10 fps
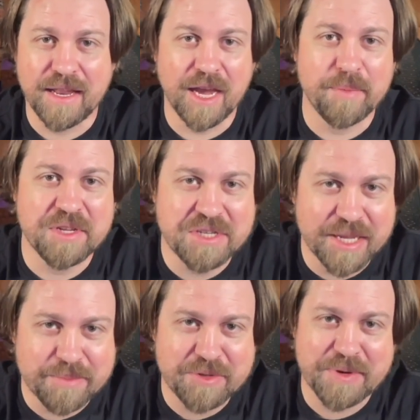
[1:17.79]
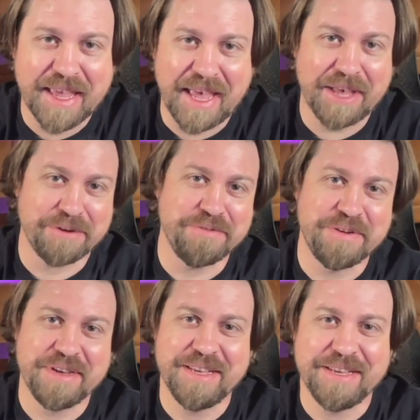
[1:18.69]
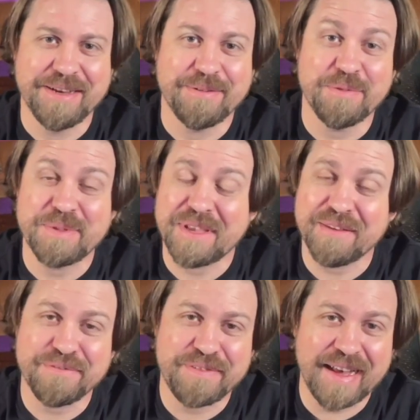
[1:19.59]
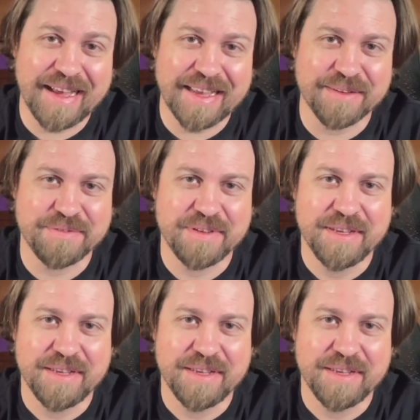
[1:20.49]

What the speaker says: how many shapes do we have? We've only got 5.